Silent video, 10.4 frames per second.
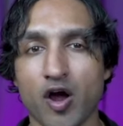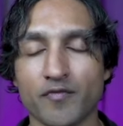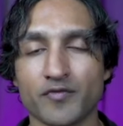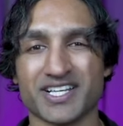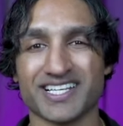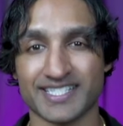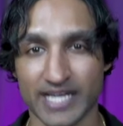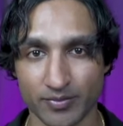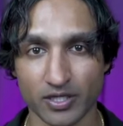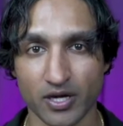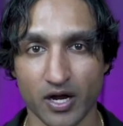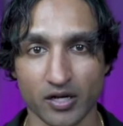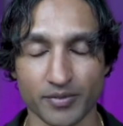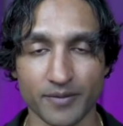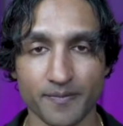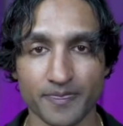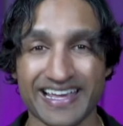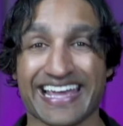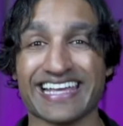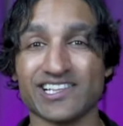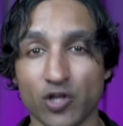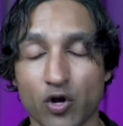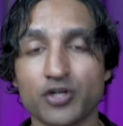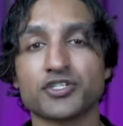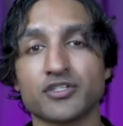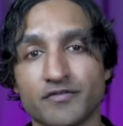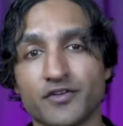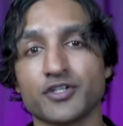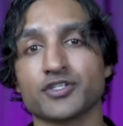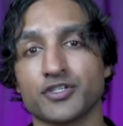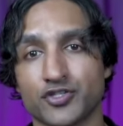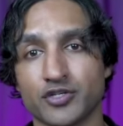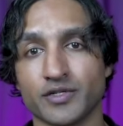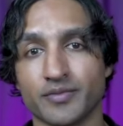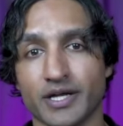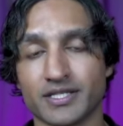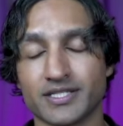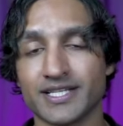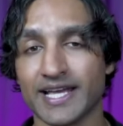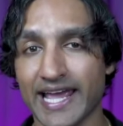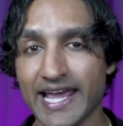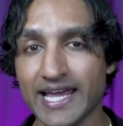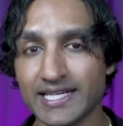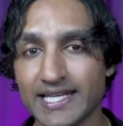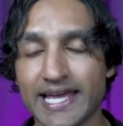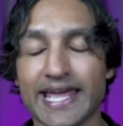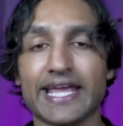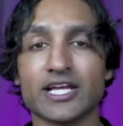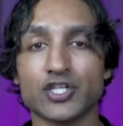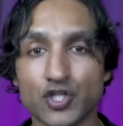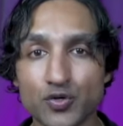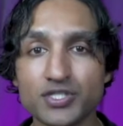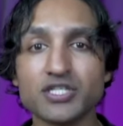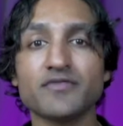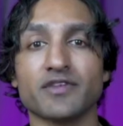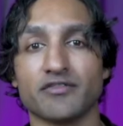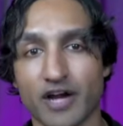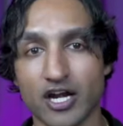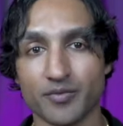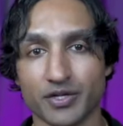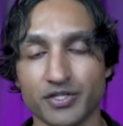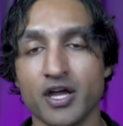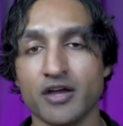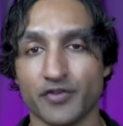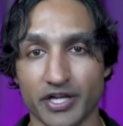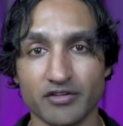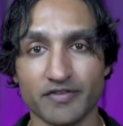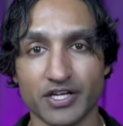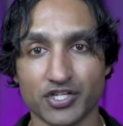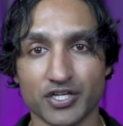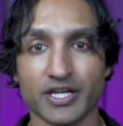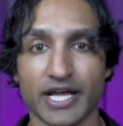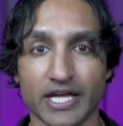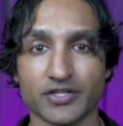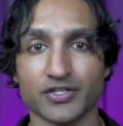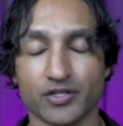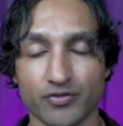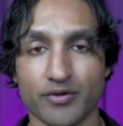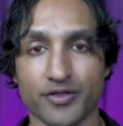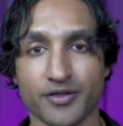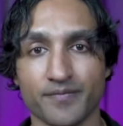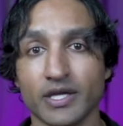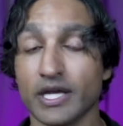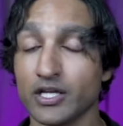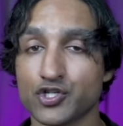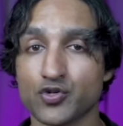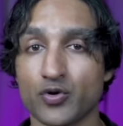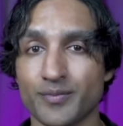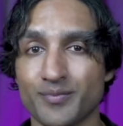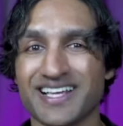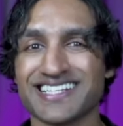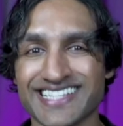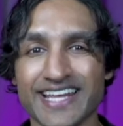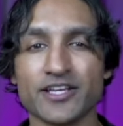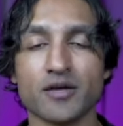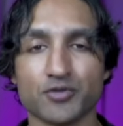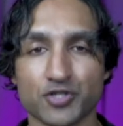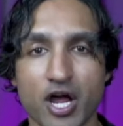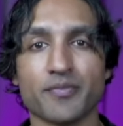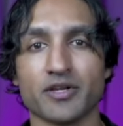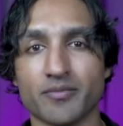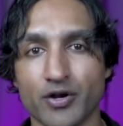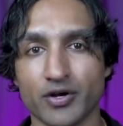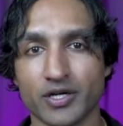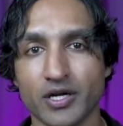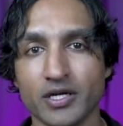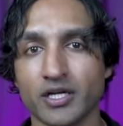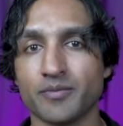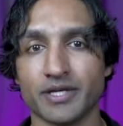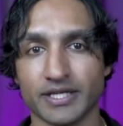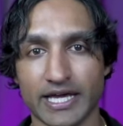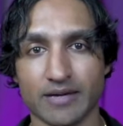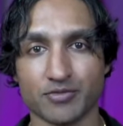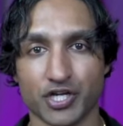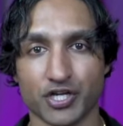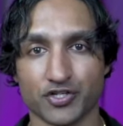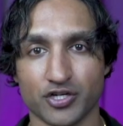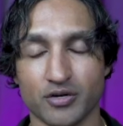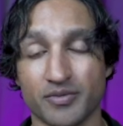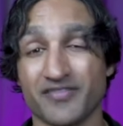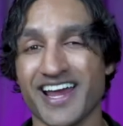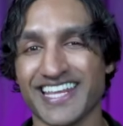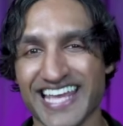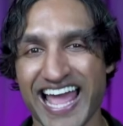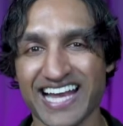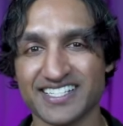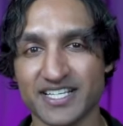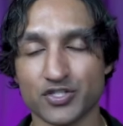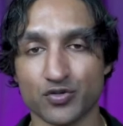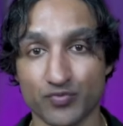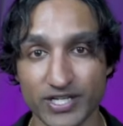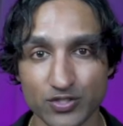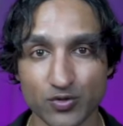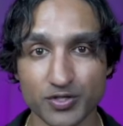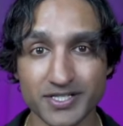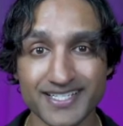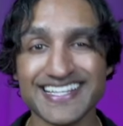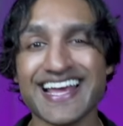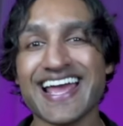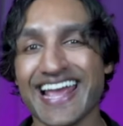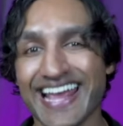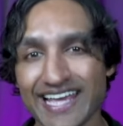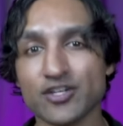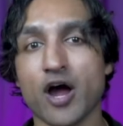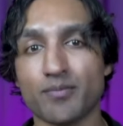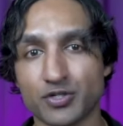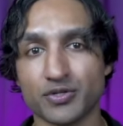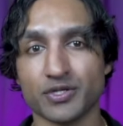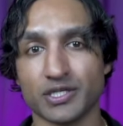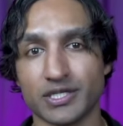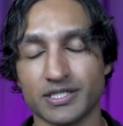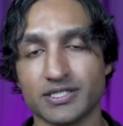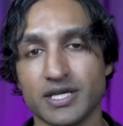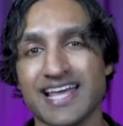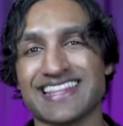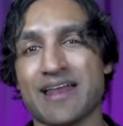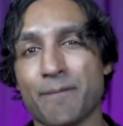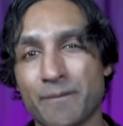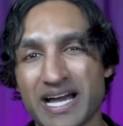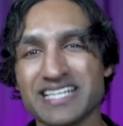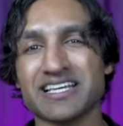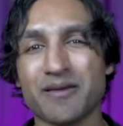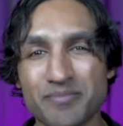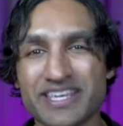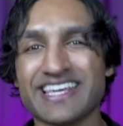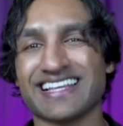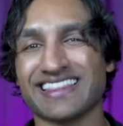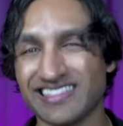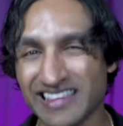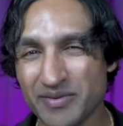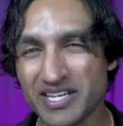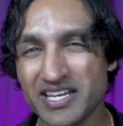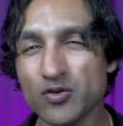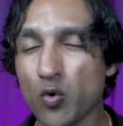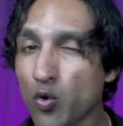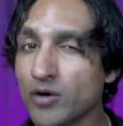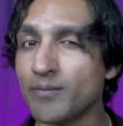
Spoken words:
offers a stable economy, a large and diverse consumer base, and a conducive environment for innovation and growth. In short, setting up shop in America can be a game changer, providing access to resources and opportunities that might be limited or